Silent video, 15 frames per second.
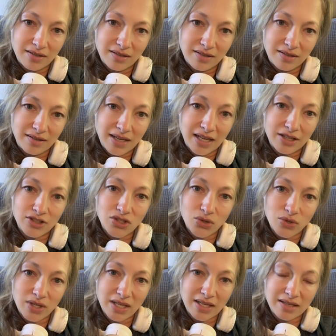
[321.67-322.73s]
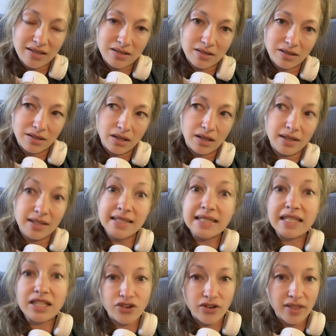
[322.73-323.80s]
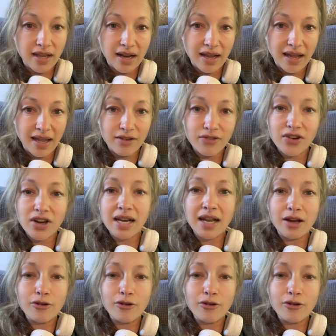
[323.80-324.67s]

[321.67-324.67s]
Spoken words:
Anatolian litter that I have right now.